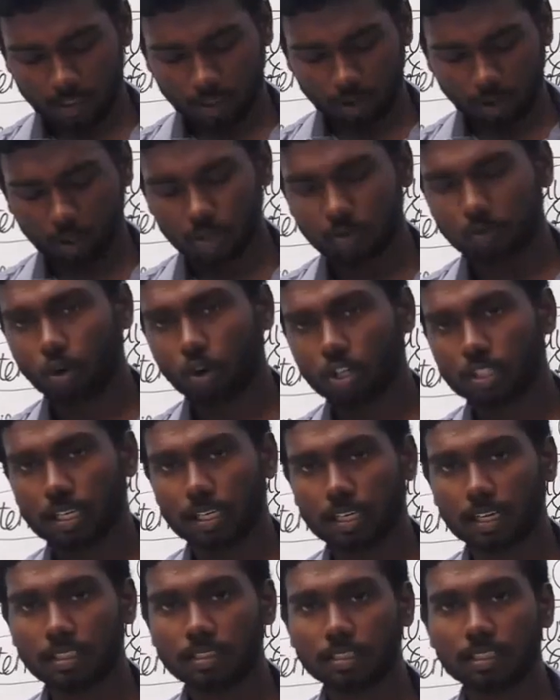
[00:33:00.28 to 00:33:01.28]
those four
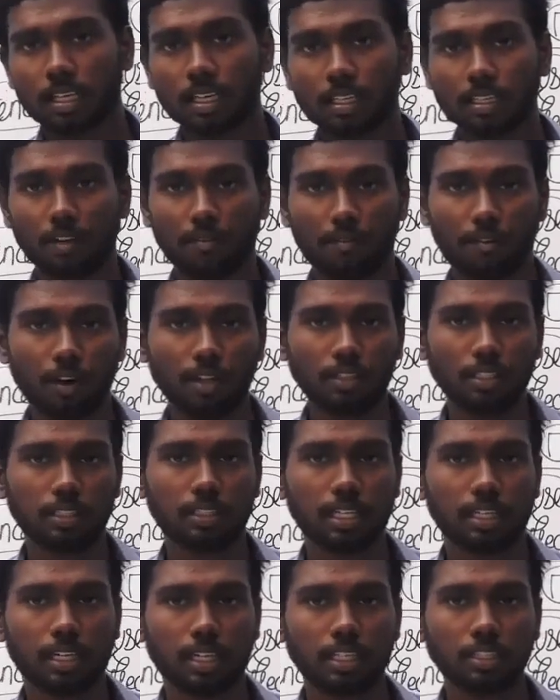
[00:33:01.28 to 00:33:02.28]
sentences, the first
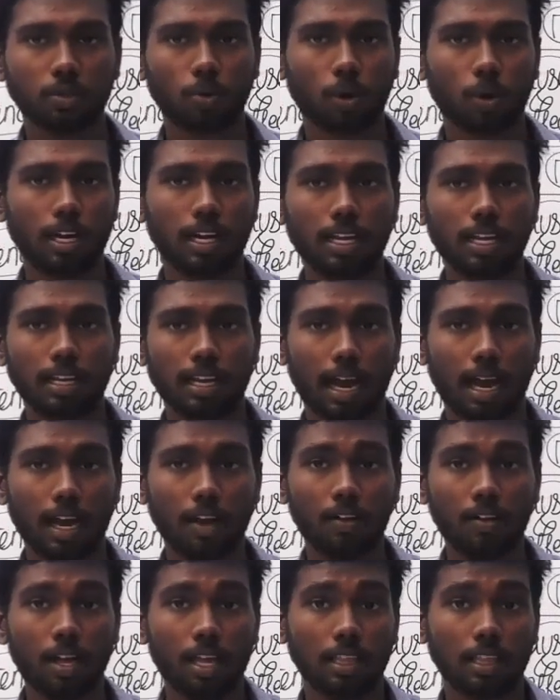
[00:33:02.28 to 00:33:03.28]
sentence only
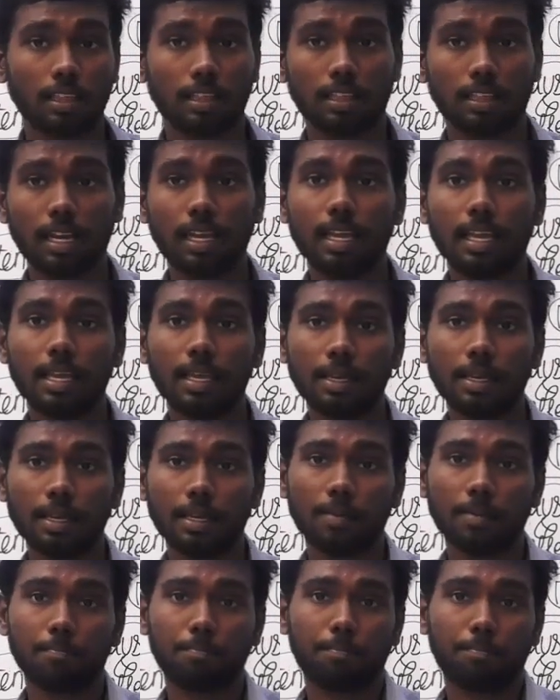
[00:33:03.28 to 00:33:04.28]
have three
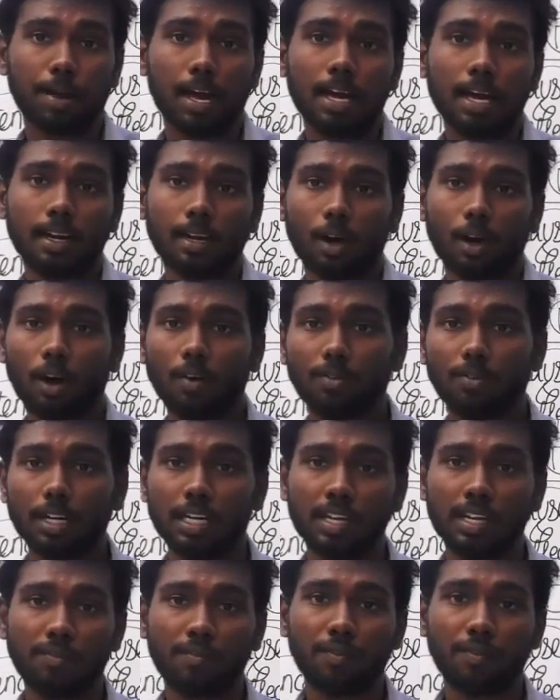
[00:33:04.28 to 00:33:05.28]
pair of
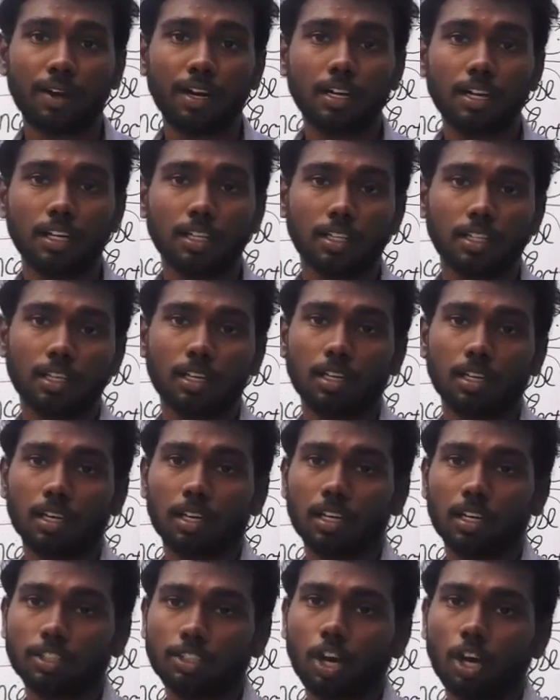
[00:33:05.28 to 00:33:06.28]
different
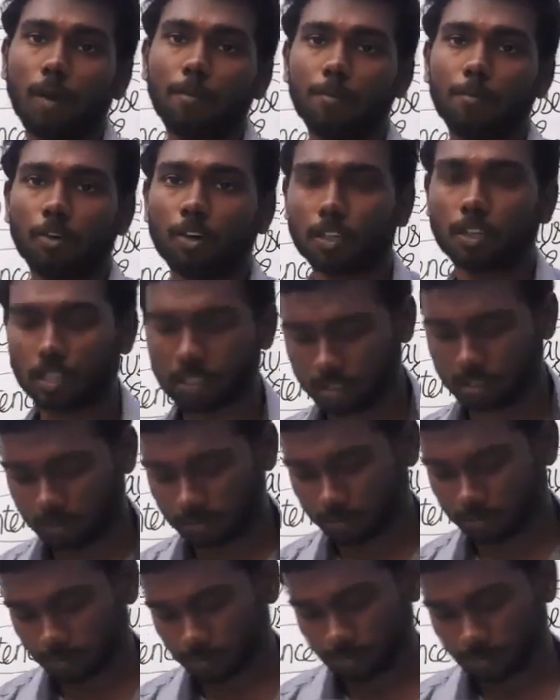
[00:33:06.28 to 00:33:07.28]
job workers.
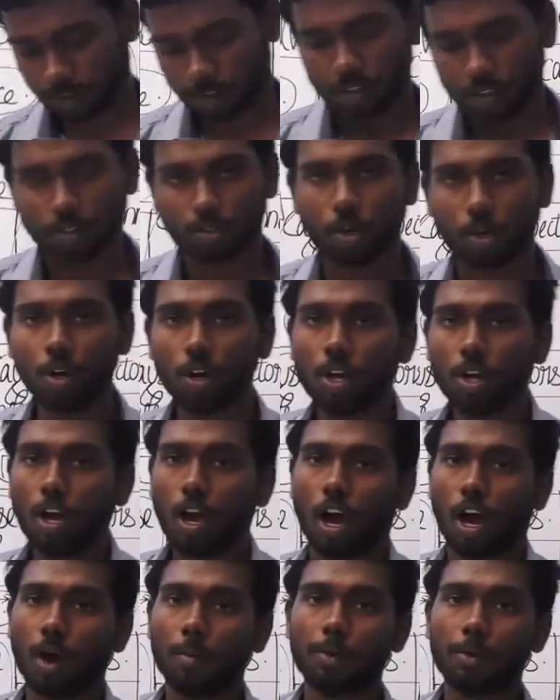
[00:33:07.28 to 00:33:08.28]
So
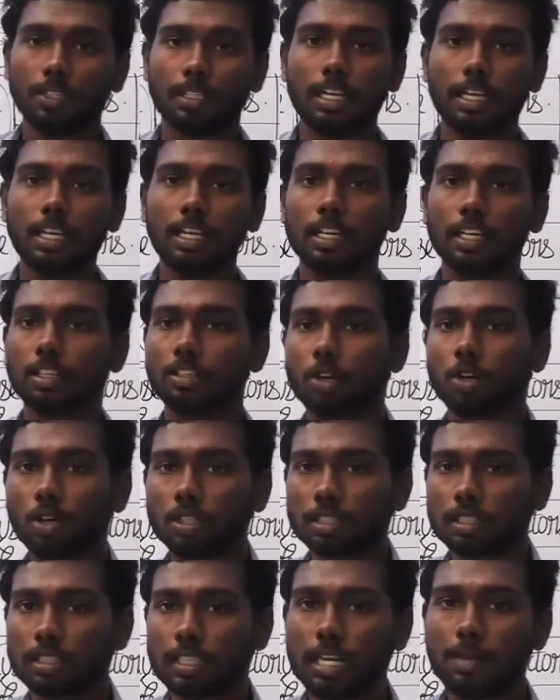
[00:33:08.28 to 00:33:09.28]
obviously those
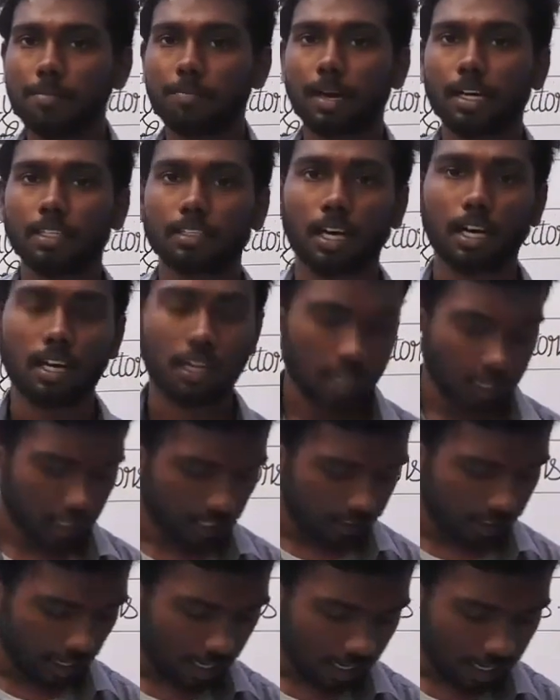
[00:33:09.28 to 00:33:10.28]
three pairs are
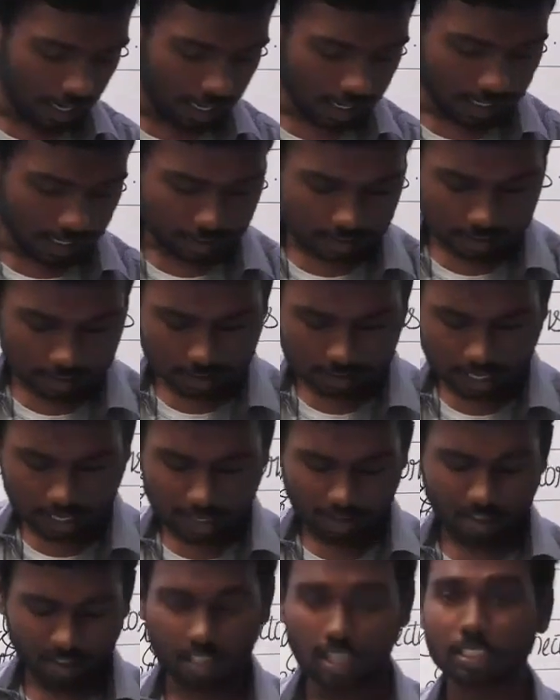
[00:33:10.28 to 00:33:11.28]
psychiatrists, child
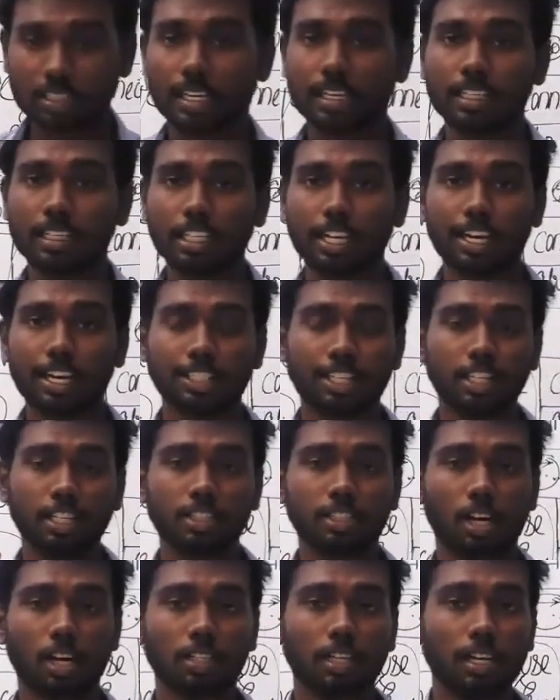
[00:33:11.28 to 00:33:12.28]
workers and educationists
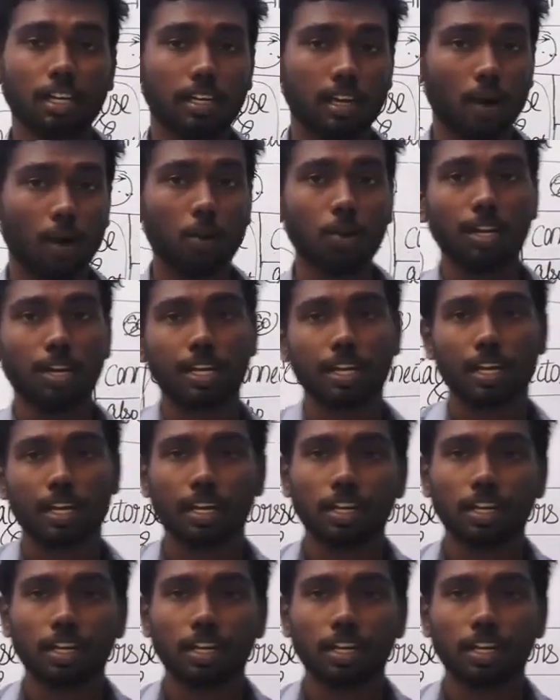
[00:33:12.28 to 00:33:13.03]
are the noun here.